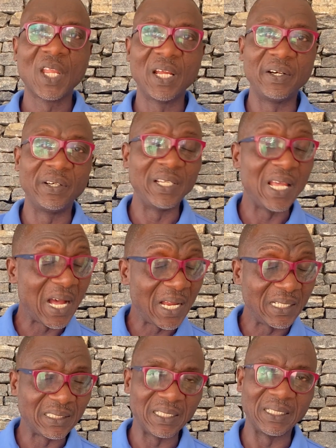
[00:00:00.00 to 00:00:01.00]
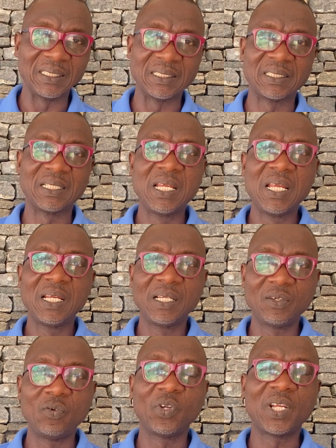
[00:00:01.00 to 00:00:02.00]
realities,
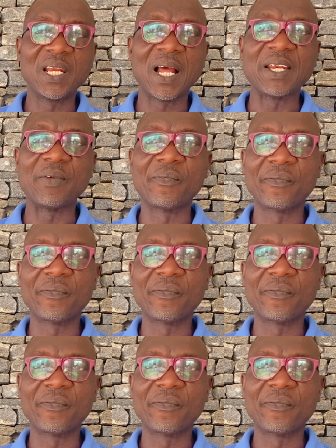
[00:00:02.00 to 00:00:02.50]
looking at the